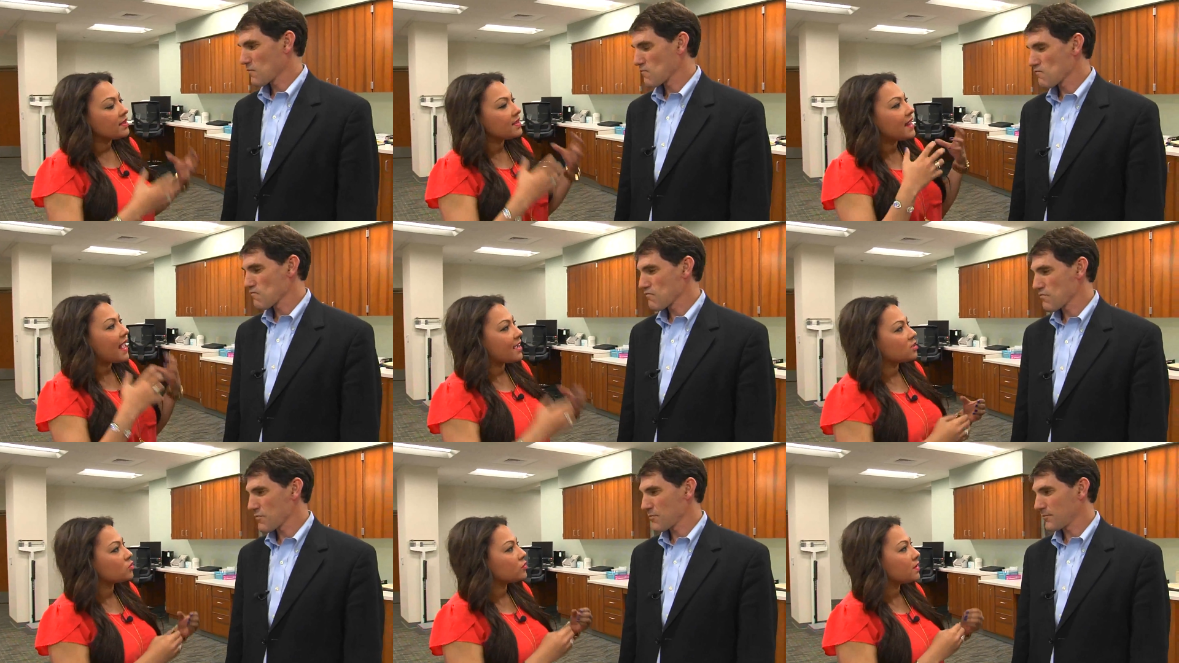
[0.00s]
Speaker 1: we can
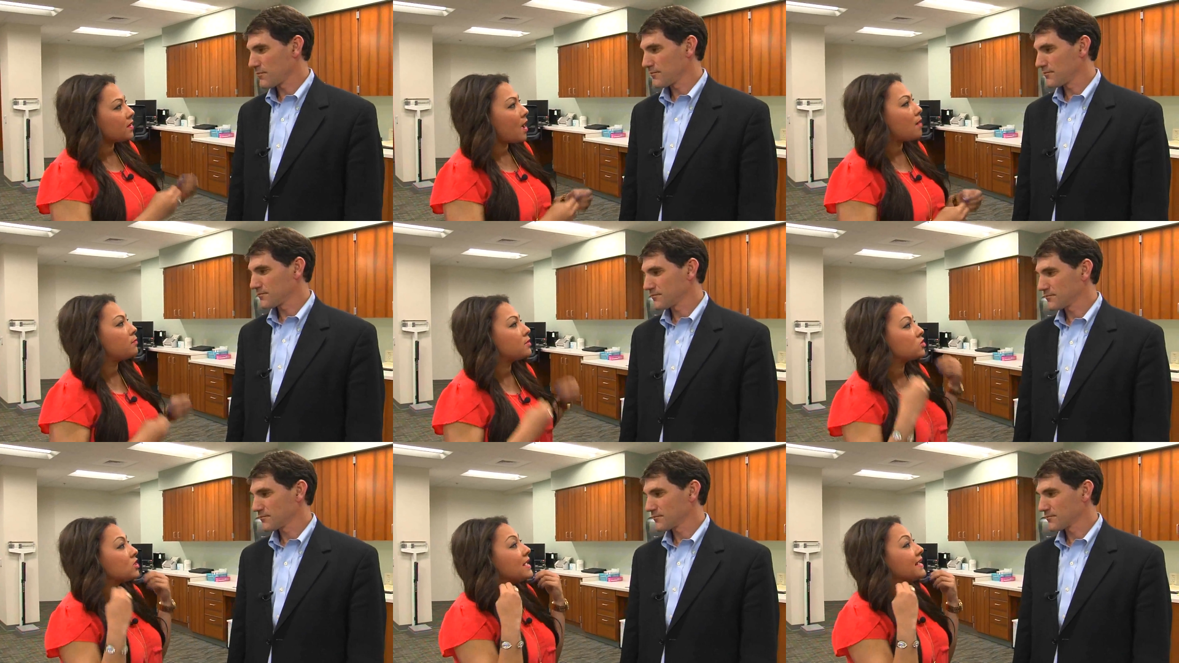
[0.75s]
actually
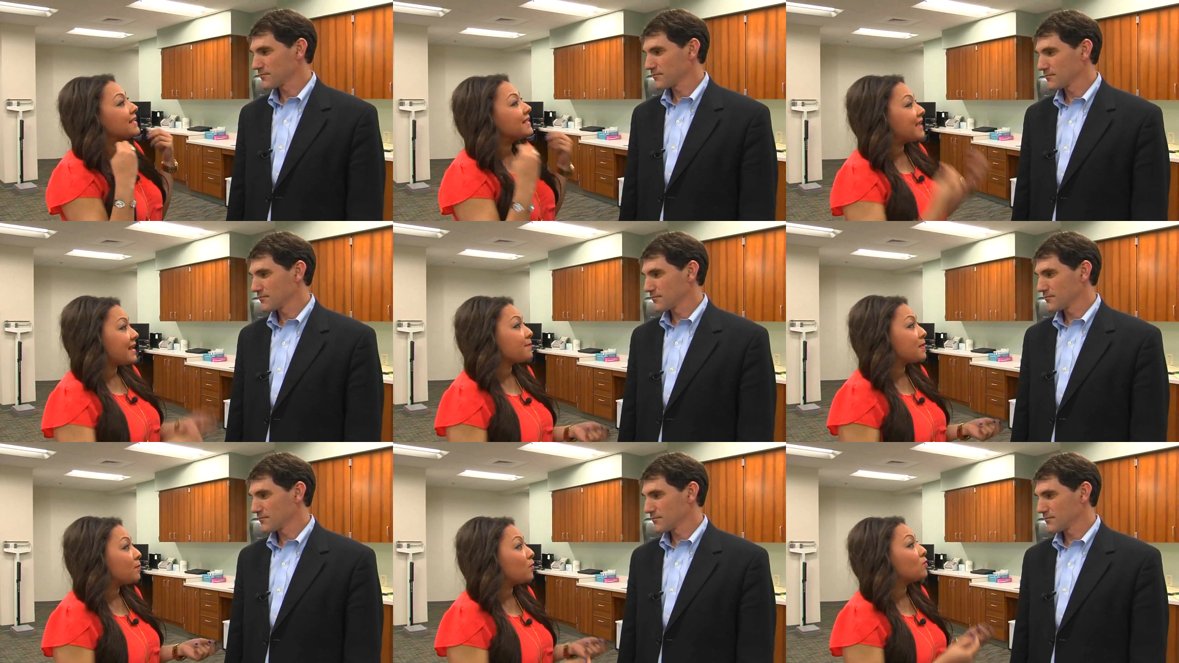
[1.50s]
accomplish
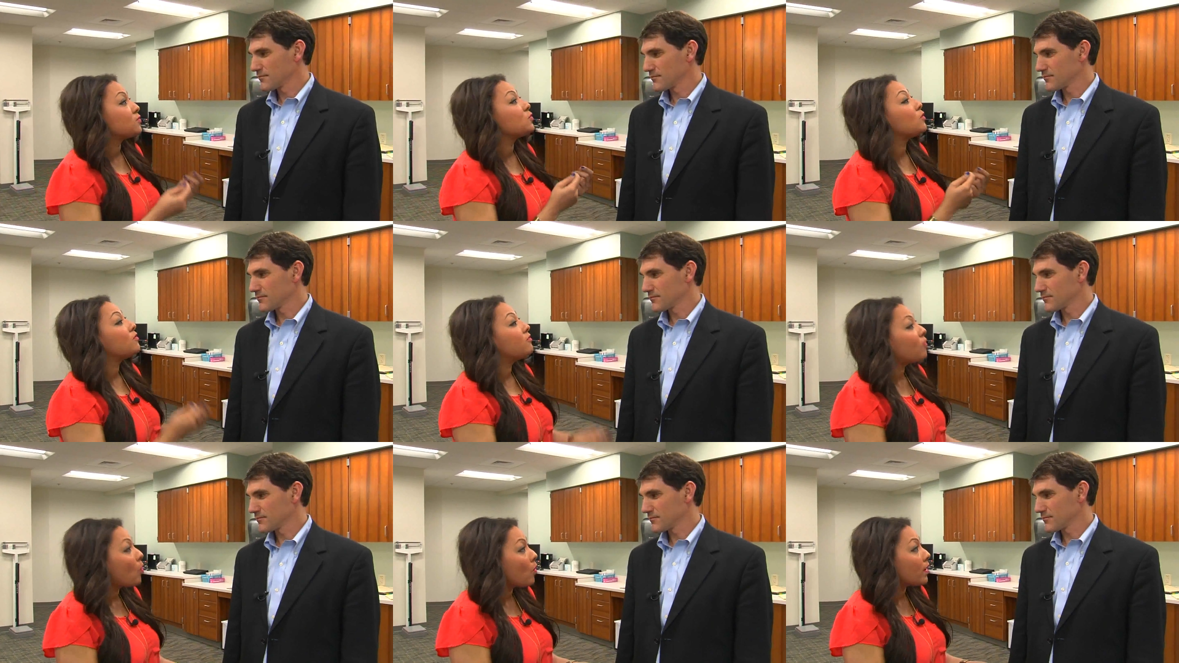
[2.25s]
getting people to
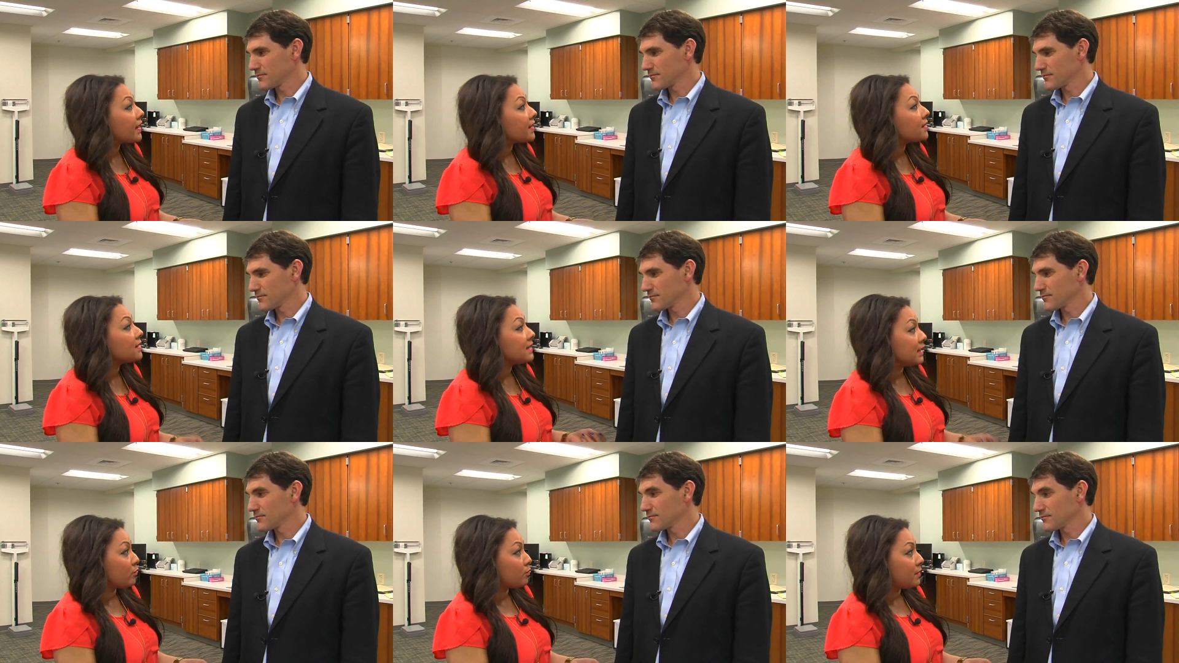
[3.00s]
avoid
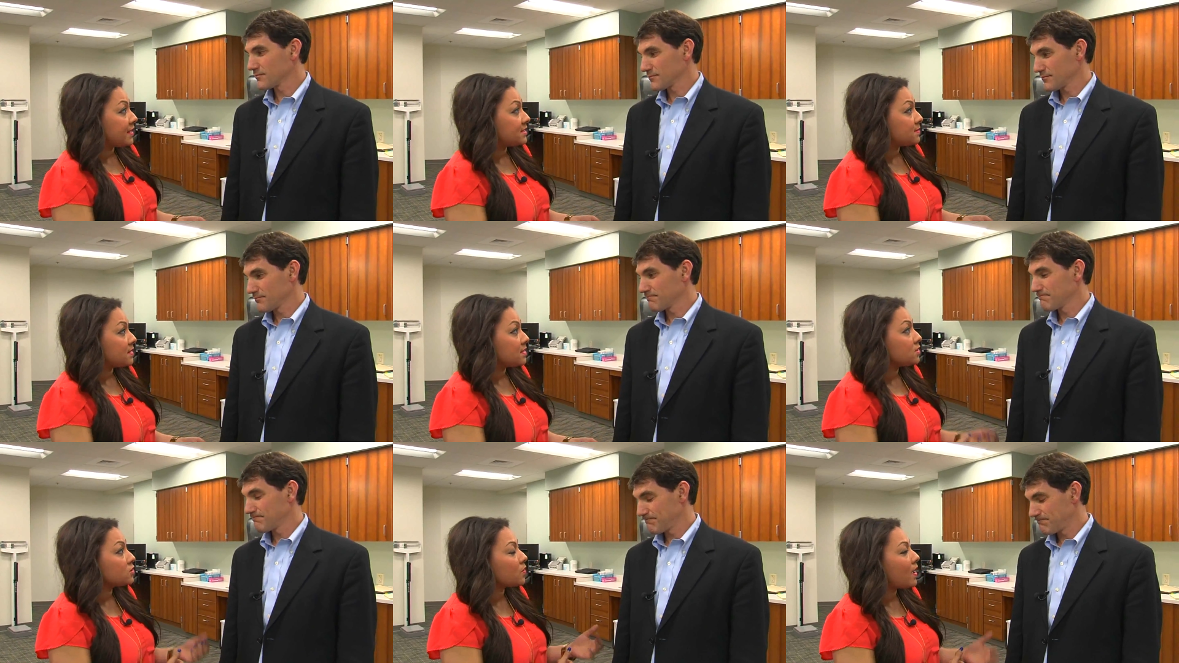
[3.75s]
knee
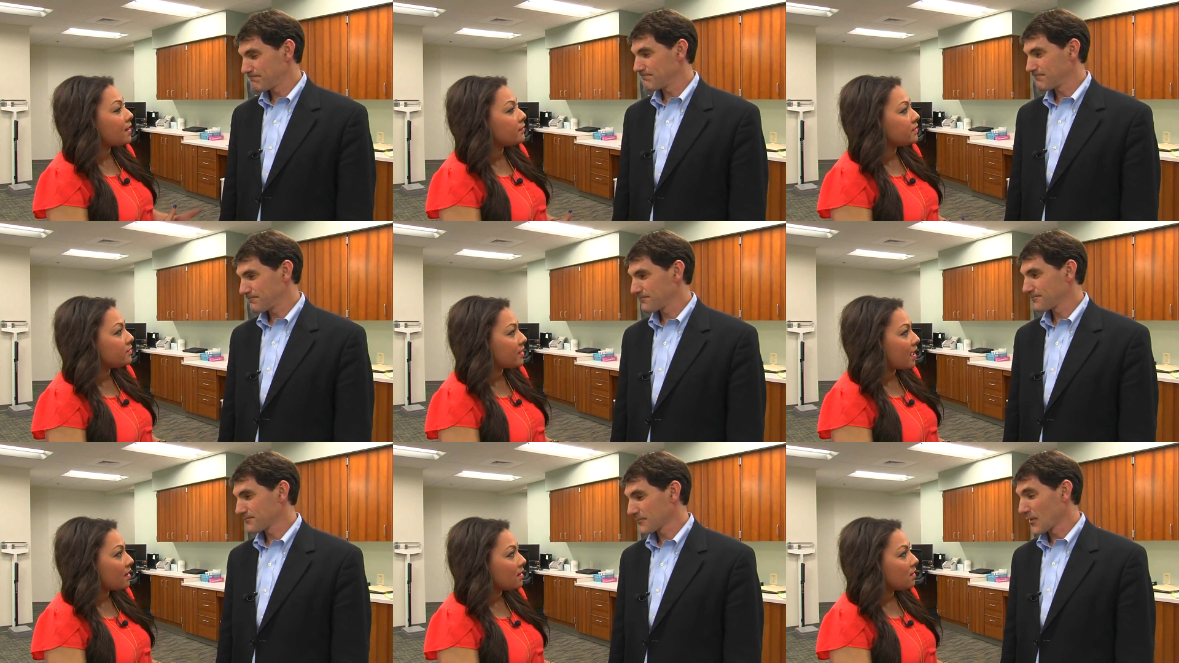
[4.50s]
replacement. So, how do we
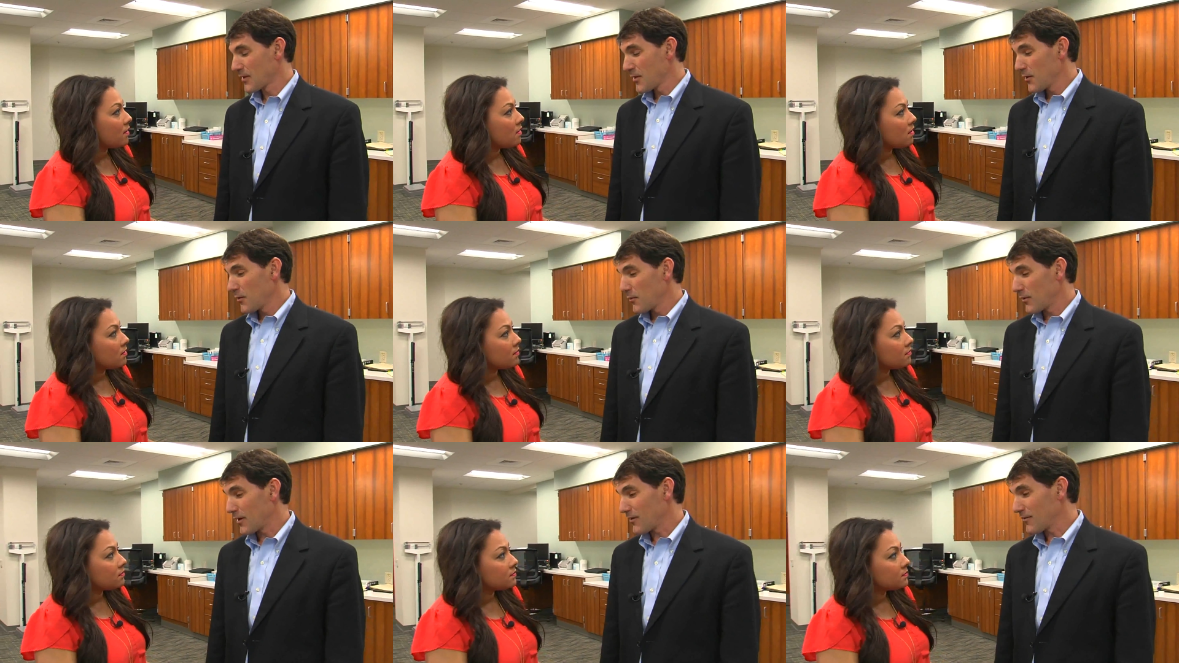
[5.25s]
do that?
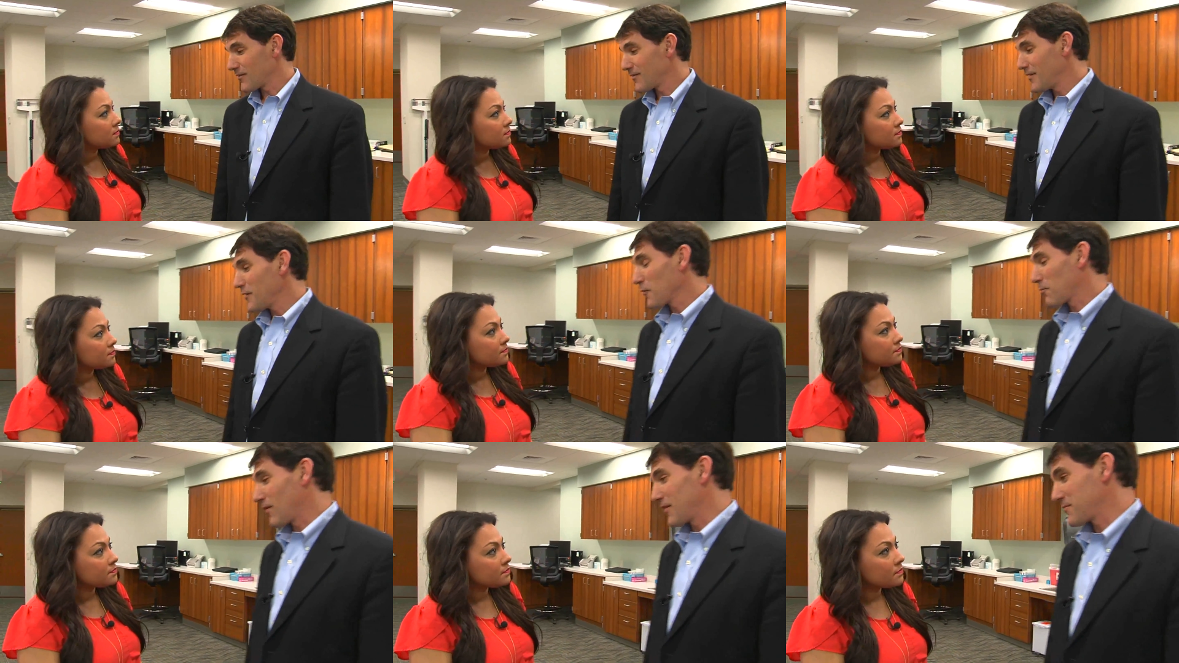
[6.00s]
Speaker 2: Well, knee
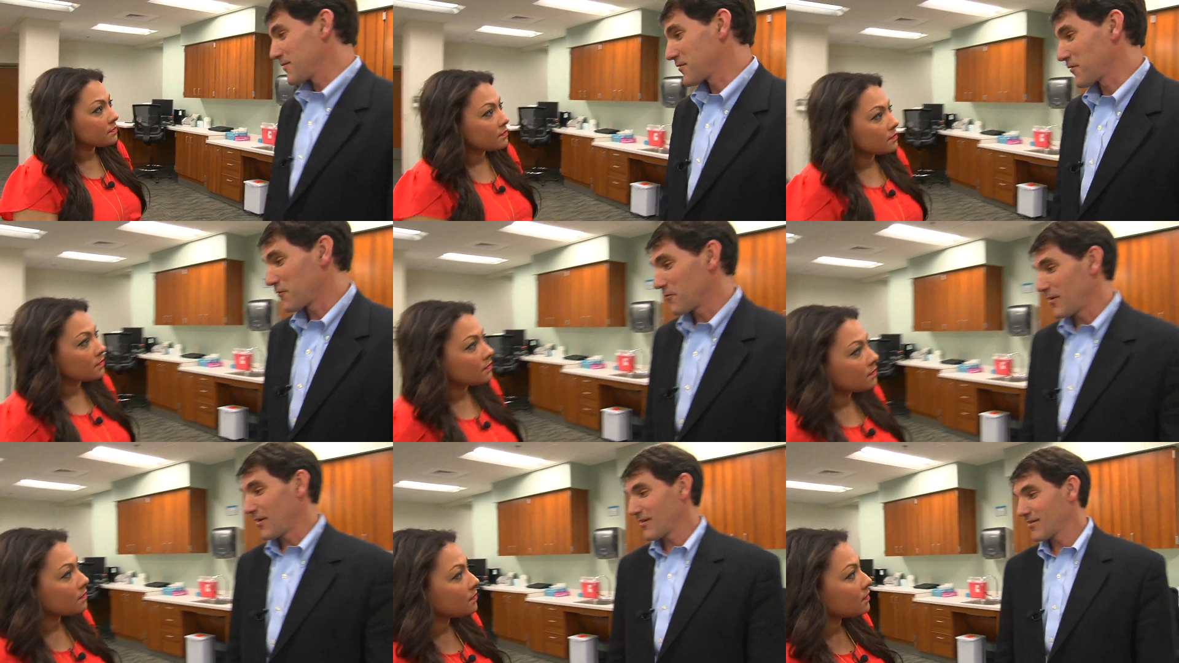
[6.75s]
replacement
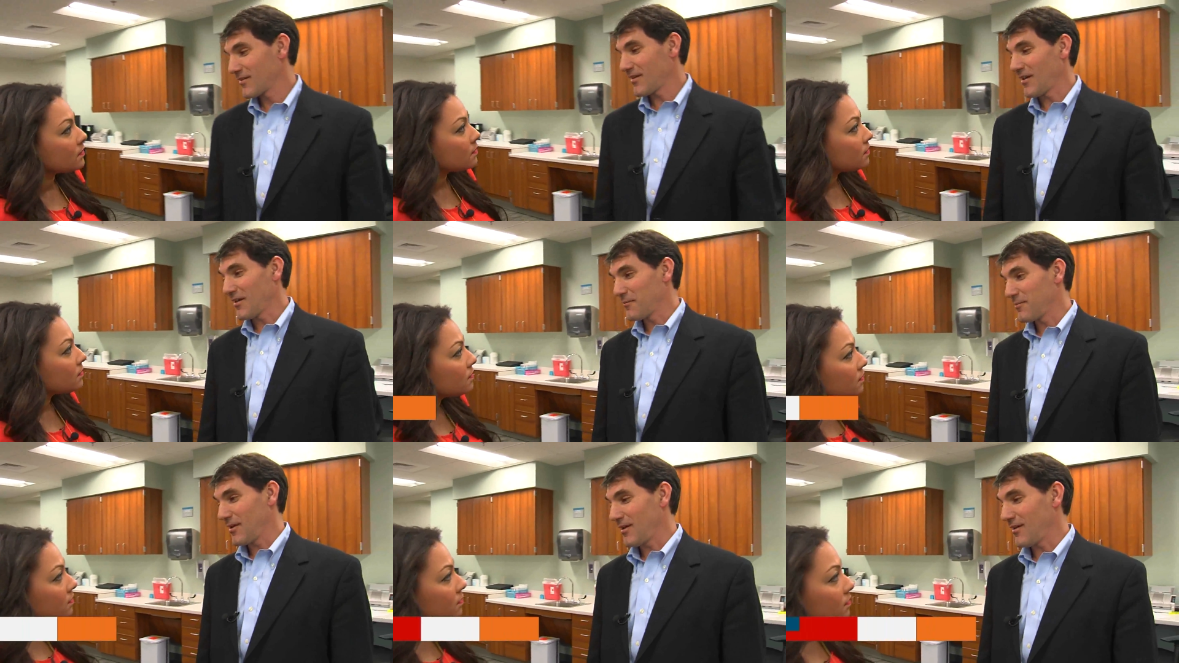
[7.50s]
surgery can